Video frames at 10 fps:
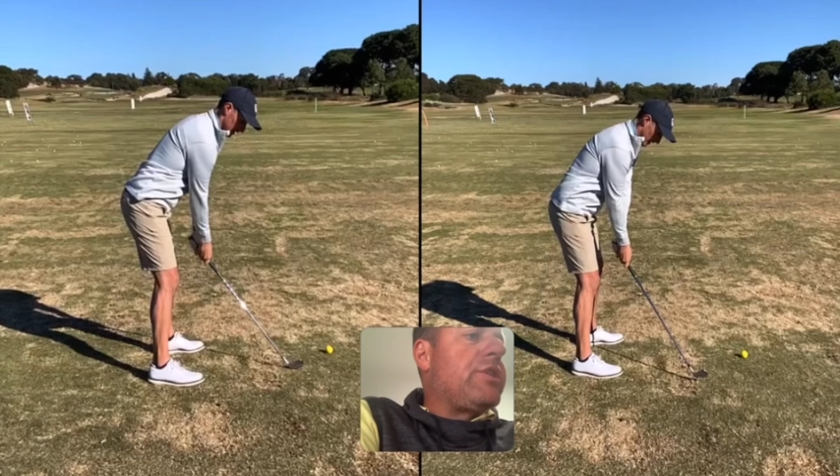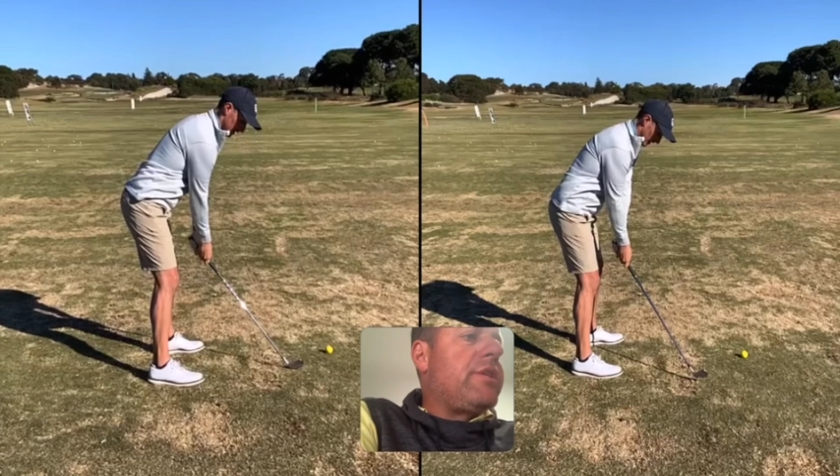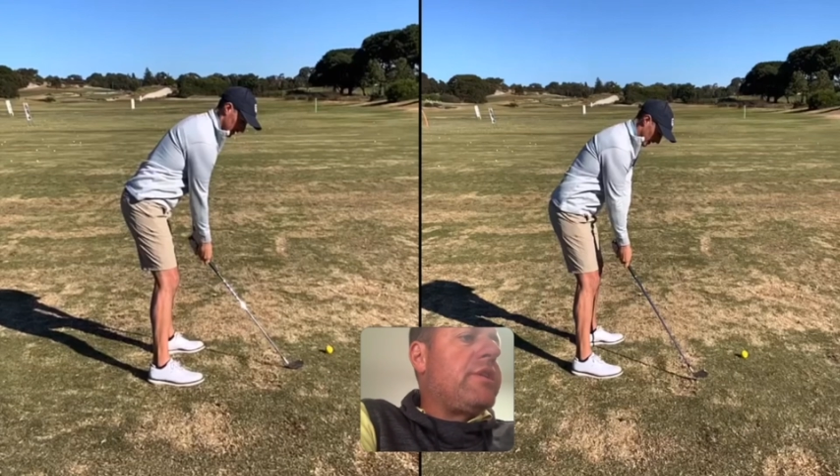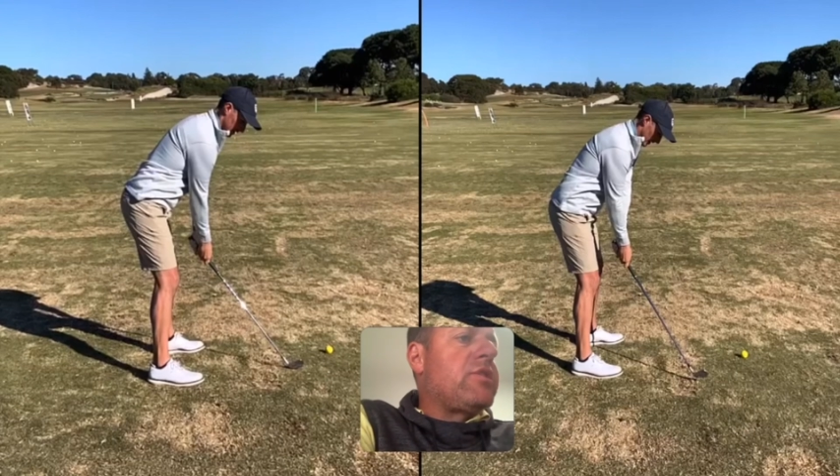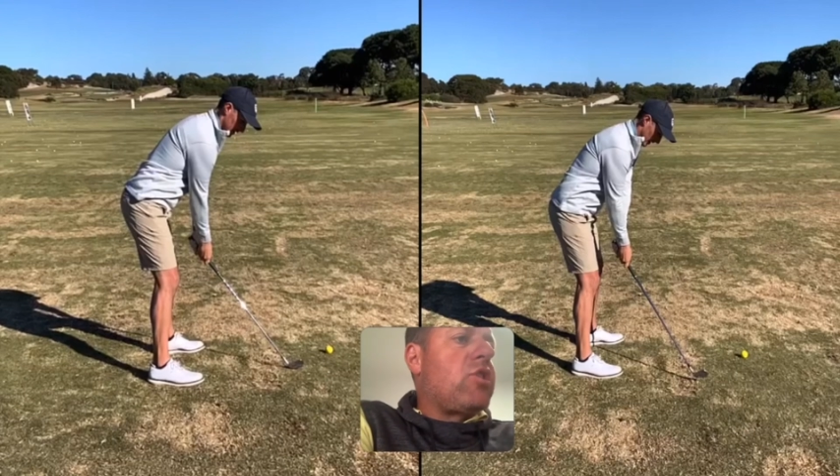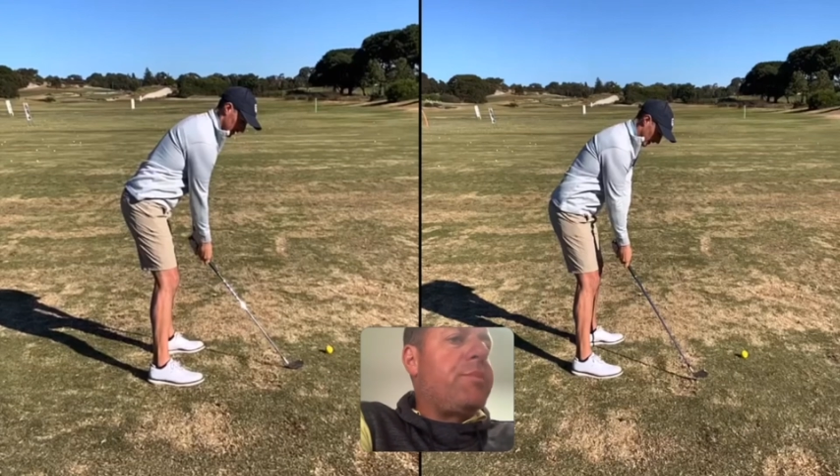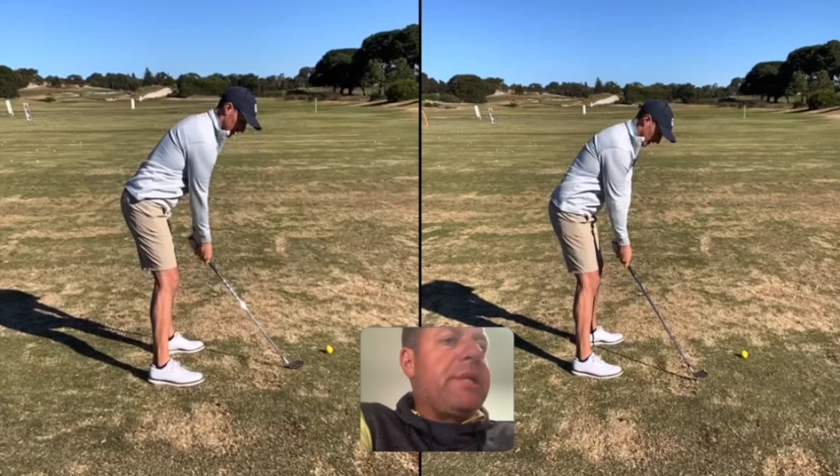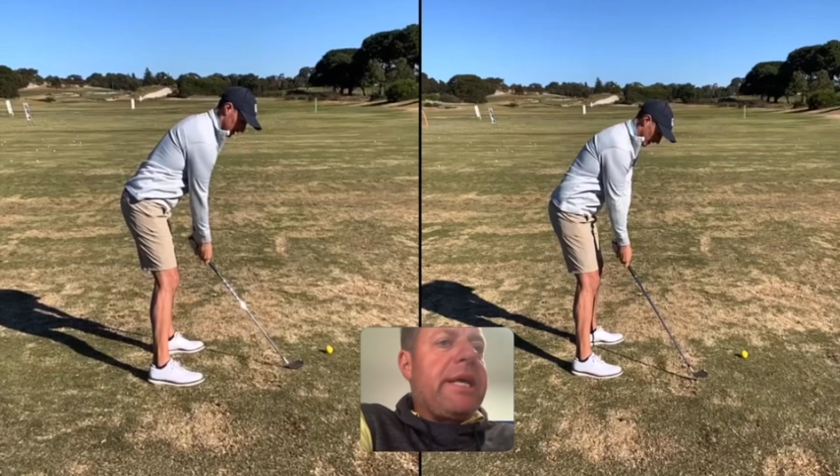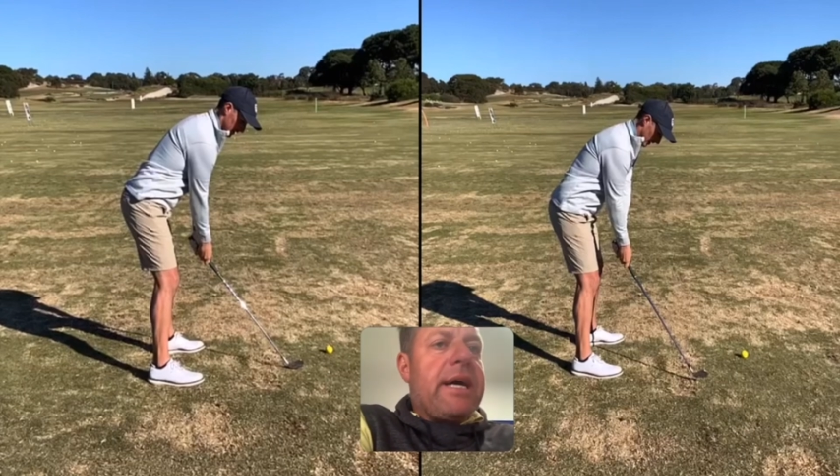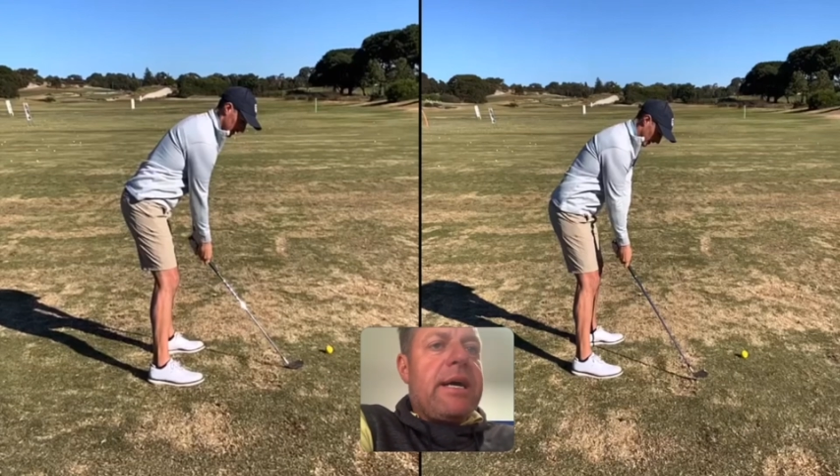that is
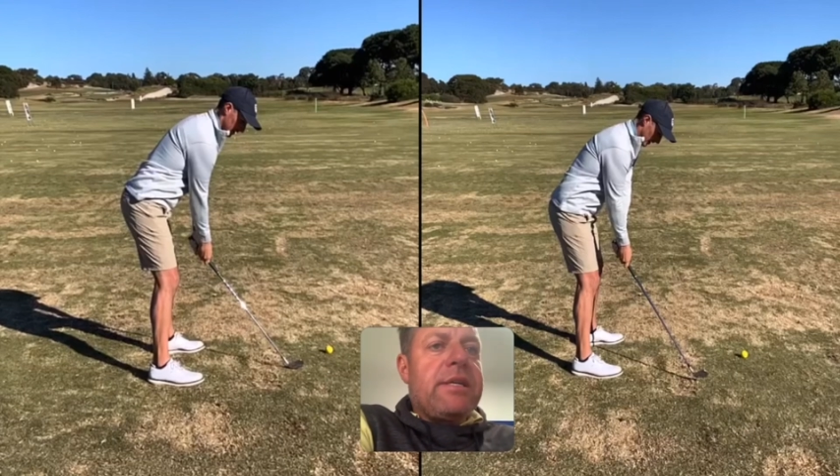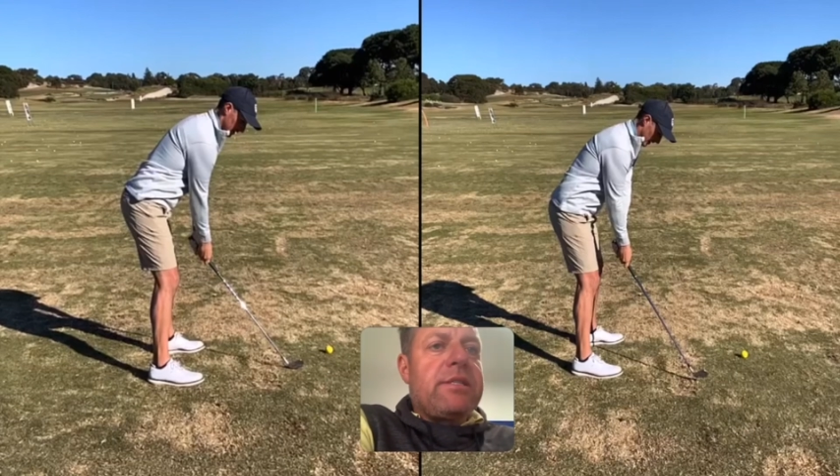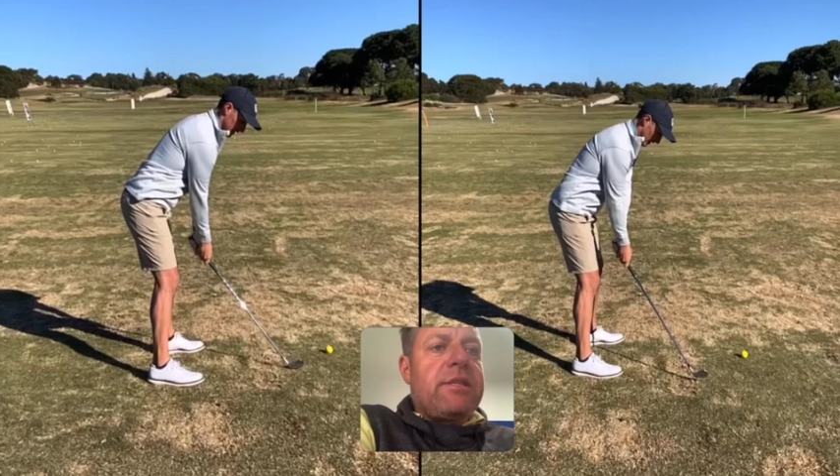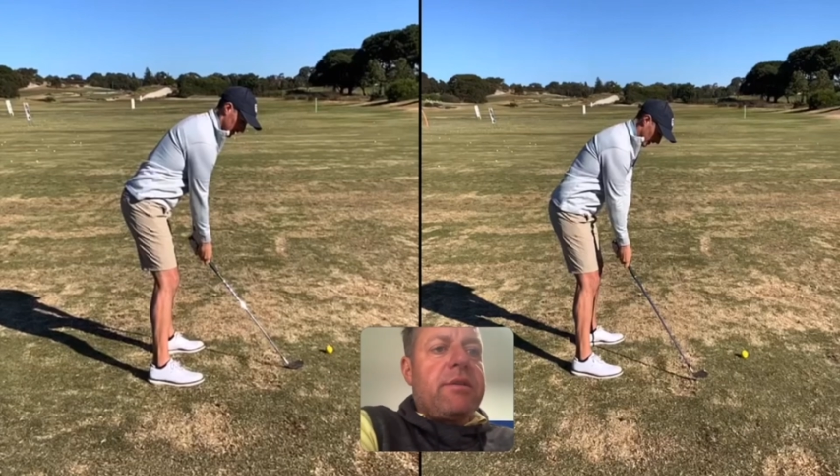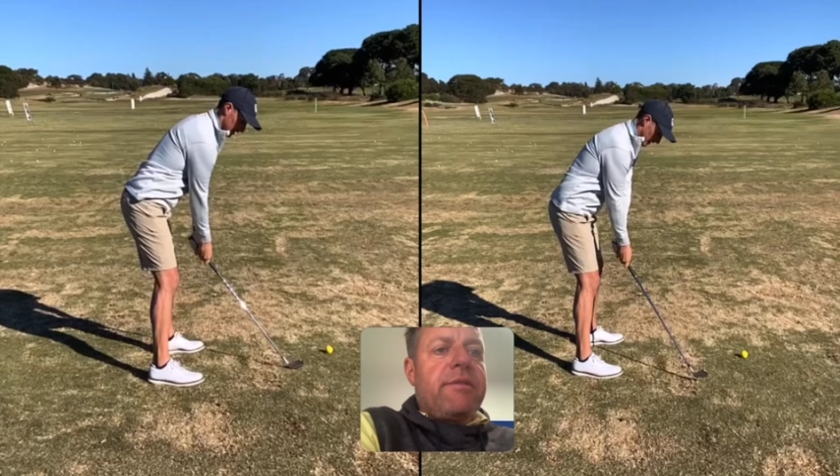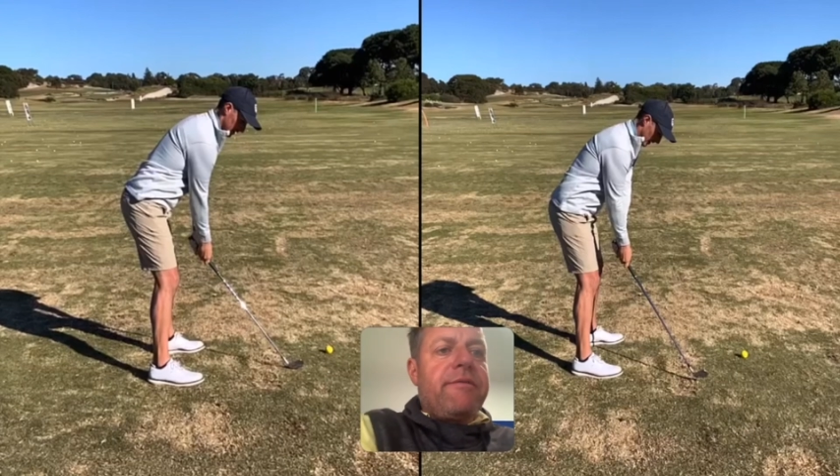commonly asked,